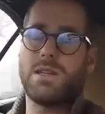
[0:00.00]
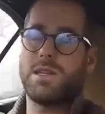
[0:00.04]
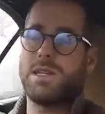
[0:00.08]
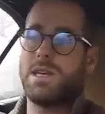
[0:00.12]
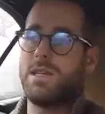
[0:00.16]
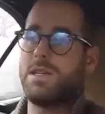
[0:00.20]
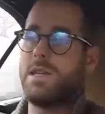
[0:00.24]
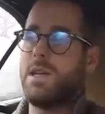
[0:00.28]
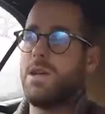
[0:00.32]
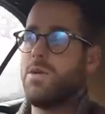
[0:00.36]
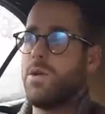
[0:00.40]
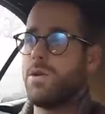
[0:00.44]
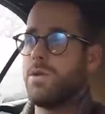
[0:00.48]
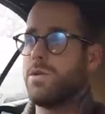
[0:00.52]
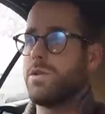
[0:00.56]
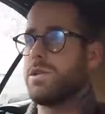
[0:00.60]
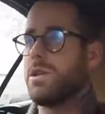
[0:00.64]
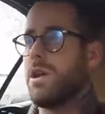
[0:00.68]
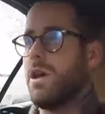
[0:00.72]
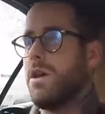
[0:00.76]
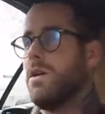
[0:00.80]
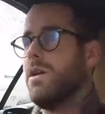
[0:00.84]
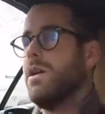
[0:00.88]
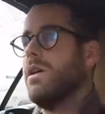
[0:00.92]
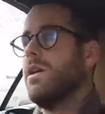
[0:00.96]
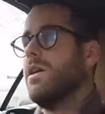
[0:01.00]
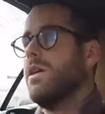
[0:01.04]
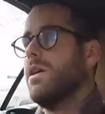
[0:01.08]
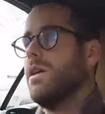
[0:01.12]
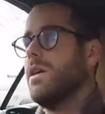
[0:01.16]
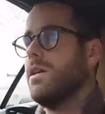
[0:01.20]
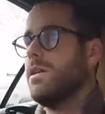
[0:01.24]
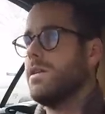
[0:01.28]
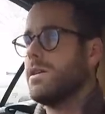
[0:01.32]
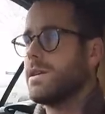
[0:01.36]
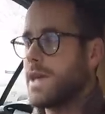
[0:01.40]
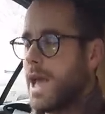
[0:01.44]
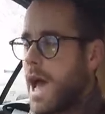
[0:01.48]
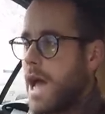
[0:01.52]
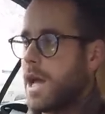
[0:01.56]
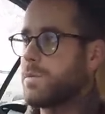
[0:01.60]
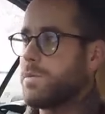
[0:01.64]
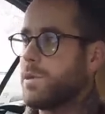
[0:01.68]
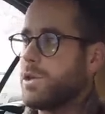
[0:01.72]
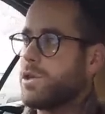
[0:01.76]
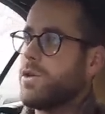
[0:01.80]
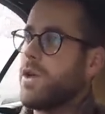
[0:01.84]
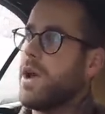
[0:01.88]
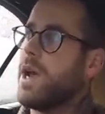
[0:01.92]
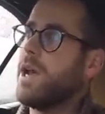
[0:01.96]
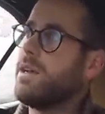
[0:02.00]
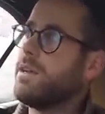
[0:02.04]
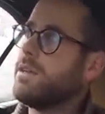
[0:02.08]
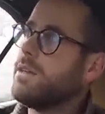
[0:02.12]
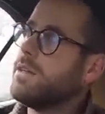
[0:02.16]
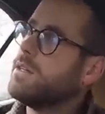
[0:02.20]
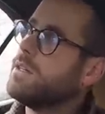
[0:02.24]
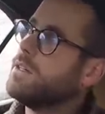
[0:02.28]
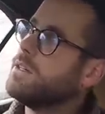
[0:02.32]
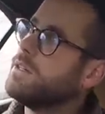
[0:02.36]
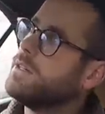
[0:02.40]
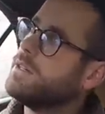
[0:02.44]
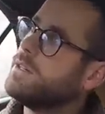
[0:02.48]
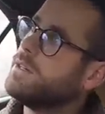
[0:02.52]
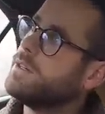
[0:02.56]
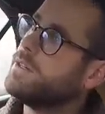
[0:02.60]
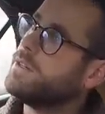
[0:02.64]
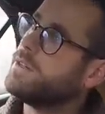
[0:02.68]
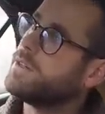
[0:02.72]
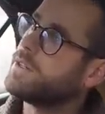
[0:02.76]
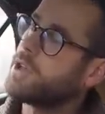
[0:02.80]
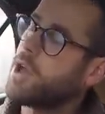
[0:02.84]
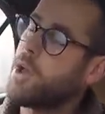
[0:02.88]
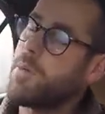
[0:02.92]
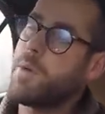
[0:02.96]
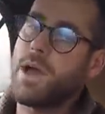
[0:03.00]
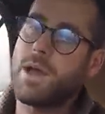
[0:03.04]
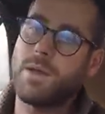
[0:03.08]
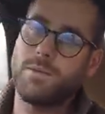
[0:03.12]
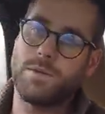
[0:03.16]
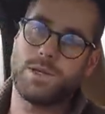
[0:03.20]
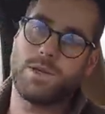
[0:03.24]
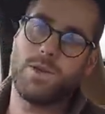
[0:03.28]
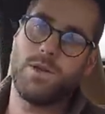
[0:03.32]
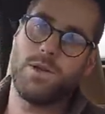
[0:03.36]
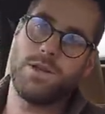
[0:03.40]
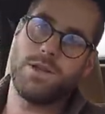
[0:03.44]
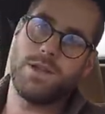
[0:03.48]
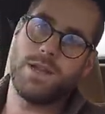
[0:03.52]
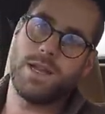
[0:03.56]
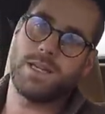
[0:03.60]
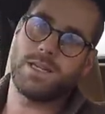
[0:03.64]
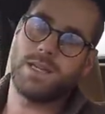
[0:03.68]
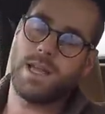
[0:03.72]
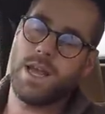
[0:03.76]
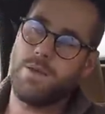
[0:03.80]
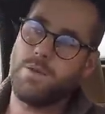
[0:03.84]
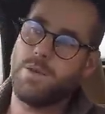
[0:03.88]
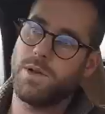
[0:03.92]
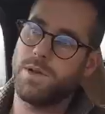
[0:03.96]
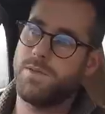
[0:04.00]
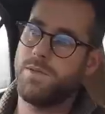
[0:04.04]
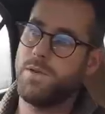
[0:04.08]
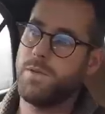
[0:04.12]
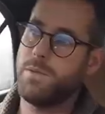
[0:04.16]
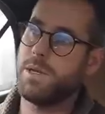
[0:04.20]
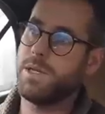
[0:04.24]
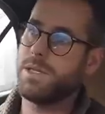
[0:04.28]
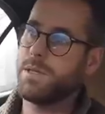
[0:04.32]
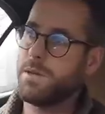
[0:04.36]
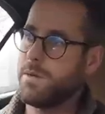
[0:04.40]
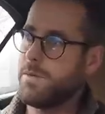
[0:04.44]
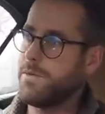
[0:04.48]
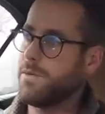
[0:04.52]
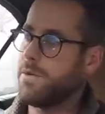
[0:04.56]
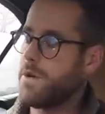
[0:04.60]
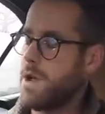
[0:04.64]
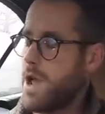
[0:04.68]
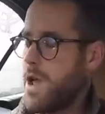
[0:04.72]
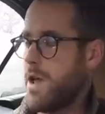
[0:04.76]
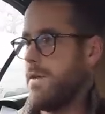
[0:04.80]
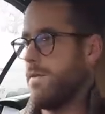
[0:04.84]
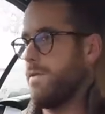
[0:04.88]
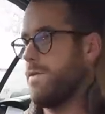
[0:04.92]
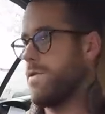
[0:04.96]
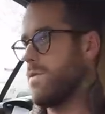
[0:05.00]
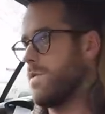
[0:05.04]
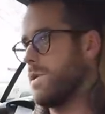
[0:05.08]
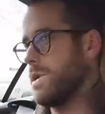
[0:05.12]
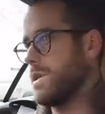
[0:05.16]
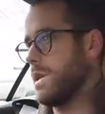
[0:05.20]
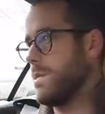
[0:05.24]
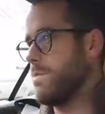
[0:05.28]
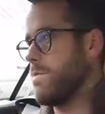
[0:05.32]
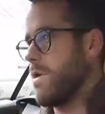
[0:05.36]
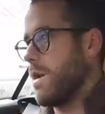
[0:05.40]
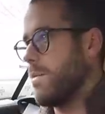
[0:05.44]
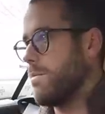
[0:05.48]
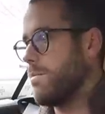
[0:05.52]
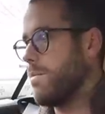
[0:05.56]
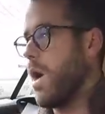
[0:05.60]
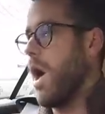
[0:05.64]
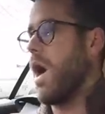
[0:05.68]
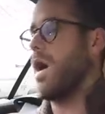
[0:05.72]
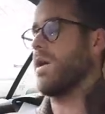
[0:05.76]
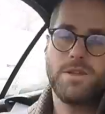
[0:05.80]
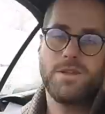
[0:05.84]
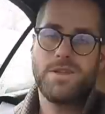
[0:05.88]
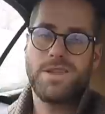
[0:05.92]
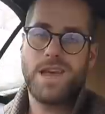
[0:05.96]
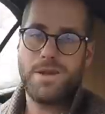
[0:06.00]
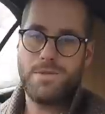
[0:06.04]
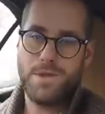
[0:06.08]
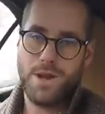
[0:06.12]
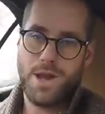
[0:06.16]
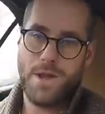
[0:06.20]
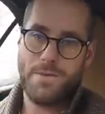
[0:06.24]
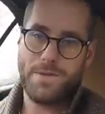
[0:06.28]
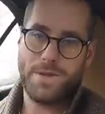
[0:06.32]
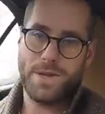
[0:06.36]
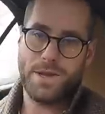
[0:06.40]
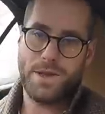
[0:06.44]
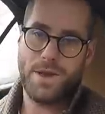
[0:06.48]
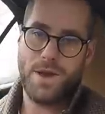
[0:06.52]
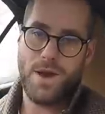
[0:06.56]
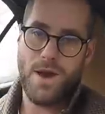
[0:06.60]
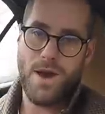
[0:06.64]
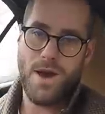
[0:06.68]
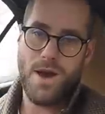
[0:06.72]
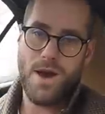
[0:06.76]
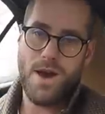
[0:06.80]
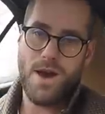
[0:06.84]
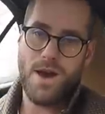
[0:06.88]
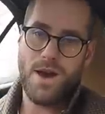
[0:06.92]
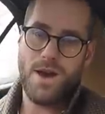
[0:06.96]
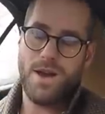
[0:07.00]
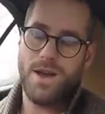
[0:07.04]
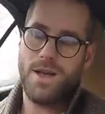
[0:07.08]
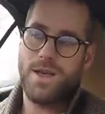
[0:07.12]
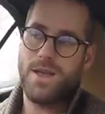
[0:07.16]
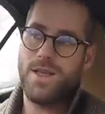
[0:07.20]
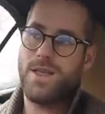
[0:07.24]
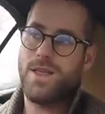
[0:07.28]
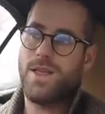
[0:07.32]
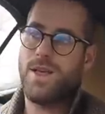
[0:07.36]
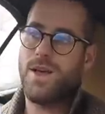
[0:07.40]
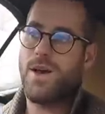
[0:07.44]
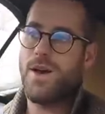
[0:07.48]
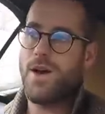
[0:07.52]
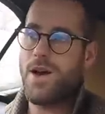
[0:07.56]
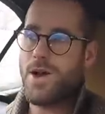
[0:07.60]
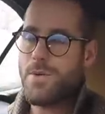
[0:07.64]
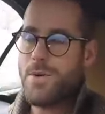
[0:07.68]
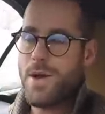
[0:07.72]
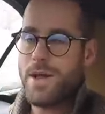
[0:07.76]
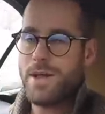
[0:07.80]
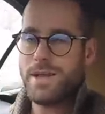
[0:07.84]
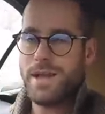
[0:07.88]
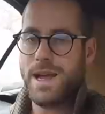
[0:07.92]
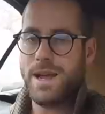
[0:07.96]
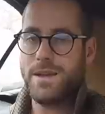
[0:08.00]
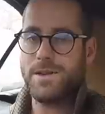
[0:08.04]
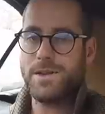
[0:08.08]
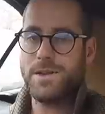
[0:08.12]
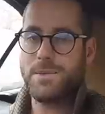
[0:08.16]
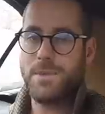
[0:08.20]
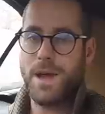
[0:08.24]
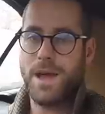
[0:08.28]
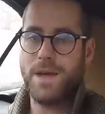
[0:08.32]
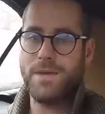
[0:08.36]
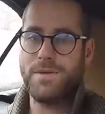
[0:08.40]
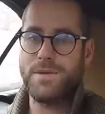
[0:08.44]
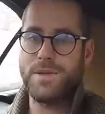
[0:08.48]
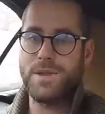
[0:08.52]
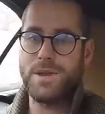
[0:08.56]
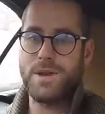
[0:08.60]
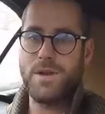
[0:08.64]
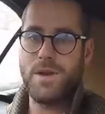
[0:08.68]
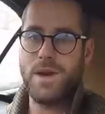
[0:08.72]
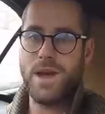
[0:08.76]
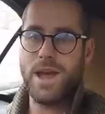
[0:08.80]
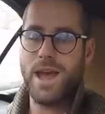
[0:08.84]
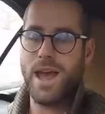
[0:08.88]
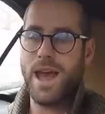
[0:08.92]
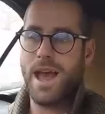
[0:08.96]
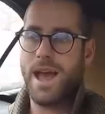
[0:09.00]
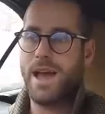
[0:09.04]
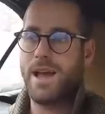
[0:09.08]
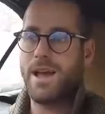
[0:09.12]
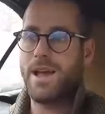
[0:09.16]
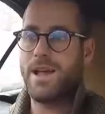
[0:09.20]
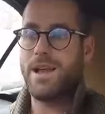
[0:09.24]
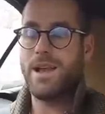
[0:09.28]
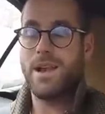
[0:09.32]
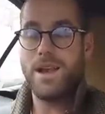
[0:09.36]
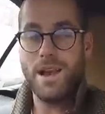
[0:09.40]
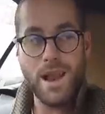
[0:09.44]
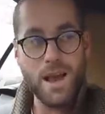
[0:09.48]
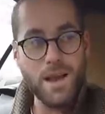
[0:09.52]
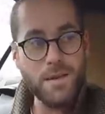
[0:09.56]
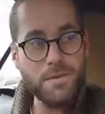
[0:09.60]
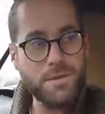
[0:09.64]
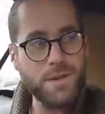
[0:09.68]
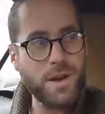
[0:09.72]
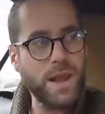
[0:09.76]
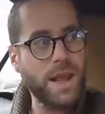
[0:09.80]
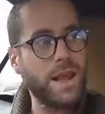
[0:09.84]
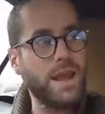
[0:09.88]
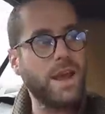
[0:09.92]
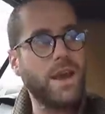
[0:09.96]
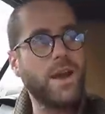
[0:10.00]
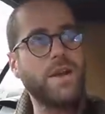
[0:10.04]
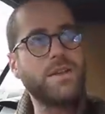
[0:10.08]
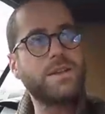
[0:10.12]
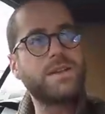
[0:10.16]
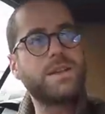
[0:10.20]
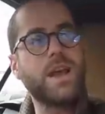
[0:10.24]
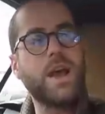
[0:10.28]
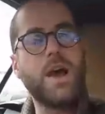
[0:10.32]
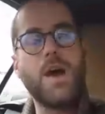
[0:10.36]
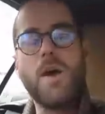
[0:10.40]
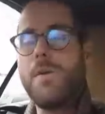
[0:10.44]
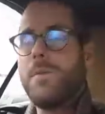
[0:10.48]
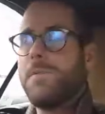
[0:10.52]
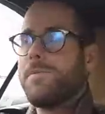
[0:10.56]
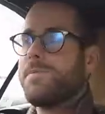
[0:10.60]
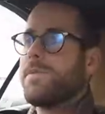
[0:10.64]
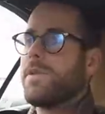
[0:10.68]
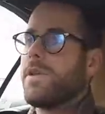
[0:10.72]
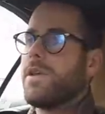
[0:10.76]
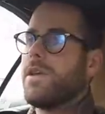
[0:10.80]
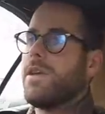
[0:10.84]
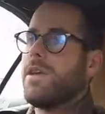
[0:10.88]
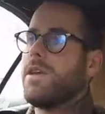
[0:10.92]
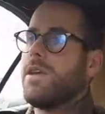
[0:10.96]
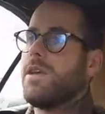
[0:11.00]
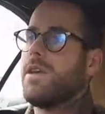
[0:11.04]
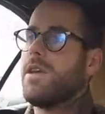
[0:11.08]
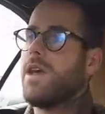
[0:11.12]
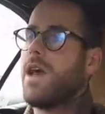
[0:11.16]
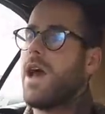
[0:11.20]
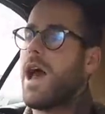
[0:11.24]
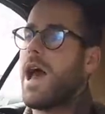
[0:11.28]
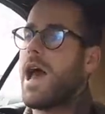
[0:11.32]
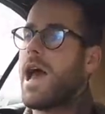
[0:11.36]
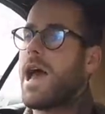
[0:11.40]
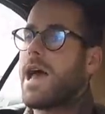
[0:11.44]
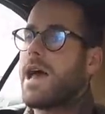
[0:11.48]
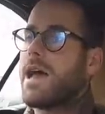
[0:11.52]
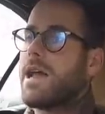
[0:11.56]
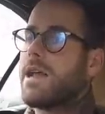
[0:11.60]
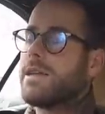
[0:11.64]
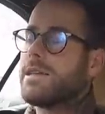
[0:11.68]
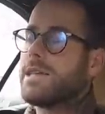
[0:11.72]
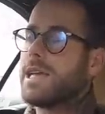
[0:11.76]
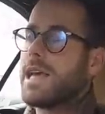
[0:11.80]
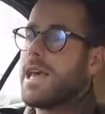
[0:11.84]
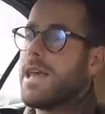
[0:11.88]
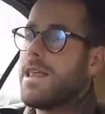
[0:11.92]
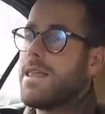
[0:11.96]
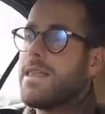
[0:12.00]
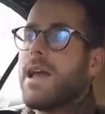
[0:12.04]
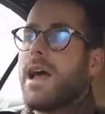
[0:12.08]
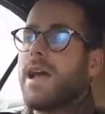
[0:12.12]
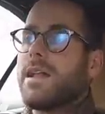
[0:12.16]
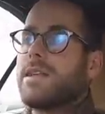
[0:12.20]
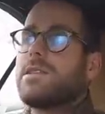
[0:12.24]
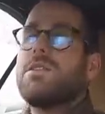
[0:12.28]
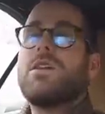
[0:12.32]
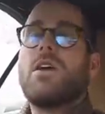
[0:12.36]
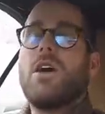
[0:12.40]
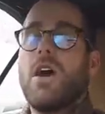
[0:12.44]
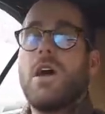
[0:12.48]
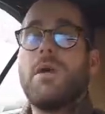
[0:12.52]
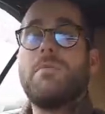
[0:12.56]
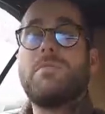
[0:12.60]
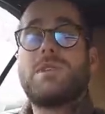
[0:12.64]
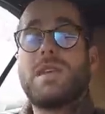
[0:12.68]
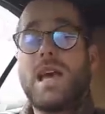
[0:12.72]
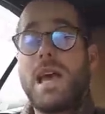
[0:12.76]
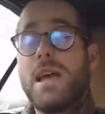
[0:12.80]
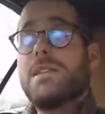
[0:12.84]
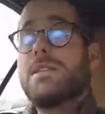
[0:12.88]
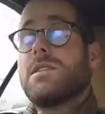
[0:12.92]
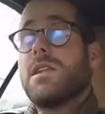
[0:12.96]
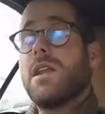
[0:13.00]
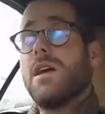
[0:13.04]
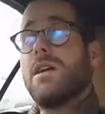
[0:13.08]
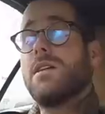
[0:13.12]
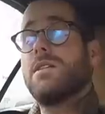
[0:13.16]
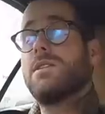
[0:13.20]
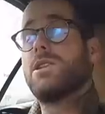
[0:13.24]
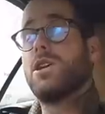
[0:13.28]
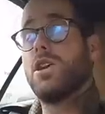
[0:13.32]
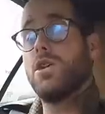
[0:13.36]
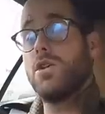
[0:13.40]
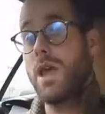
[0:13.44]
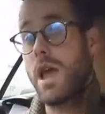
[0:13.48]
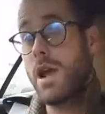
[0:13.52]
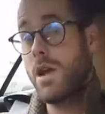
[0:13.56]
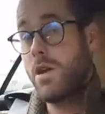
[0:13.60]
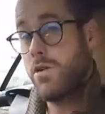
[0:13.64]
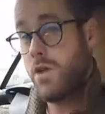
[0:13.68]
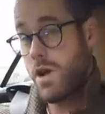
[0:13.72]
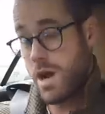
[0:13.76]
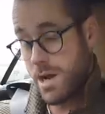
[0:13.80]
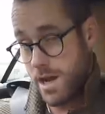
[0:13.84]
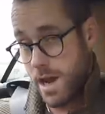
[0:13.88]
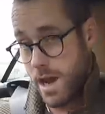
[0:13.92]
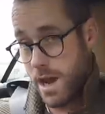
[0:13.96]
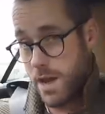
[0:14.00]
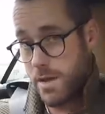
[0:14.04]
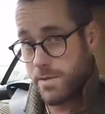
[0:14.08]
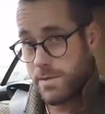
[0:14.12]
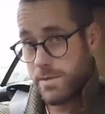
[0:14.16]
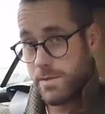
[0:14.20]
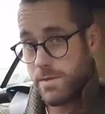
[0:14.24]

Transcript: 60 quid or so to catch my train to go back up to Scotland the next day where I was filming something for a, for a whiskey brand. But they recovered the car. I went down to bed for the night at a lovely hotel. And in that time, Tesla, to their credit,